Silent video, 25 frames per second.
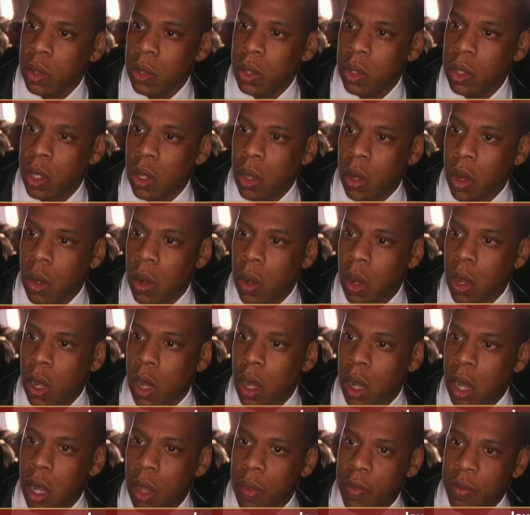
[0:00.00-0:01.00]
you know,
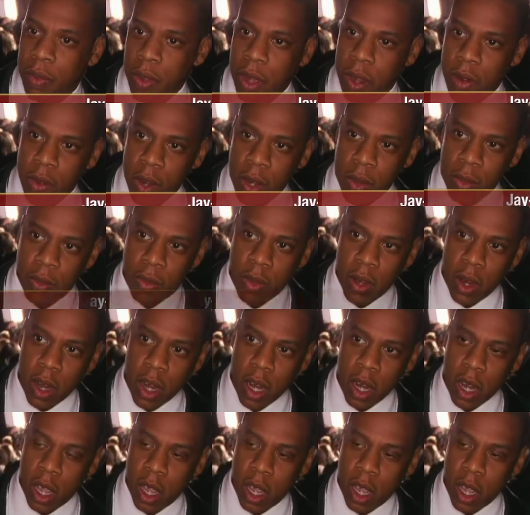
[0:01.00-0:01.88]
very, very.